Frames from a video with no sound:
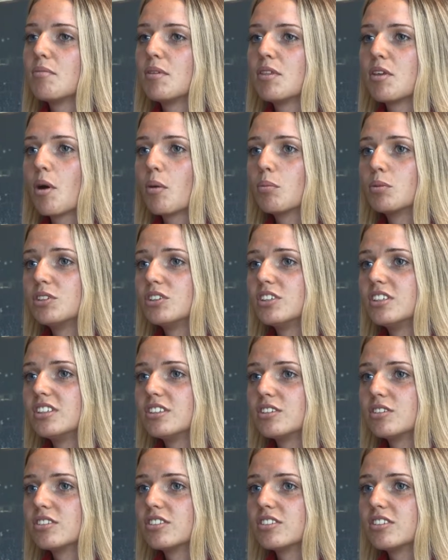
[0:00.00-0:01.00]
me the
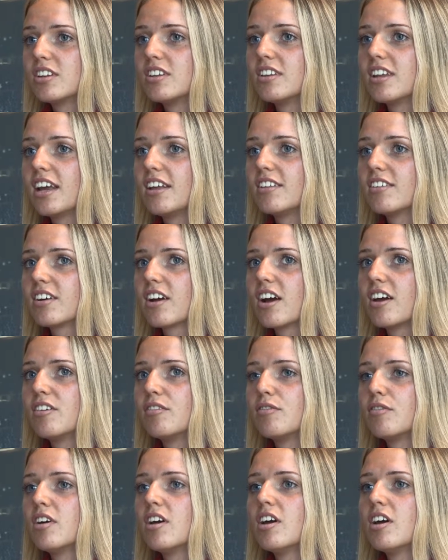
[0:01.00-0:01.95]
opportunity on Sunday to kind of